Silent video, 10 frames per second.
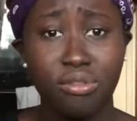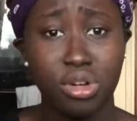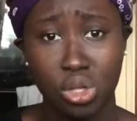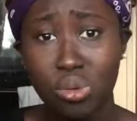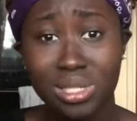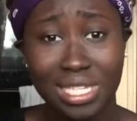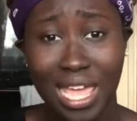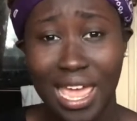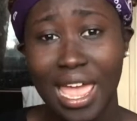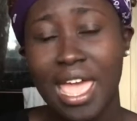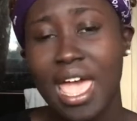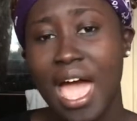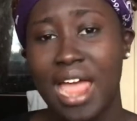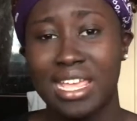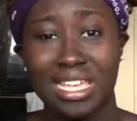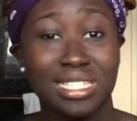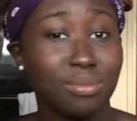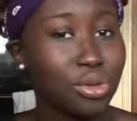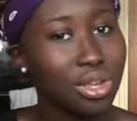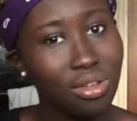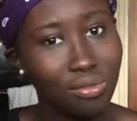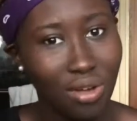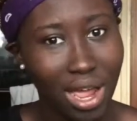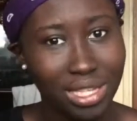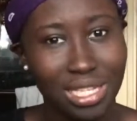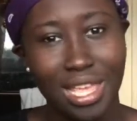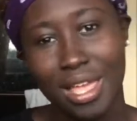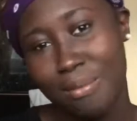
results day and get some good advice,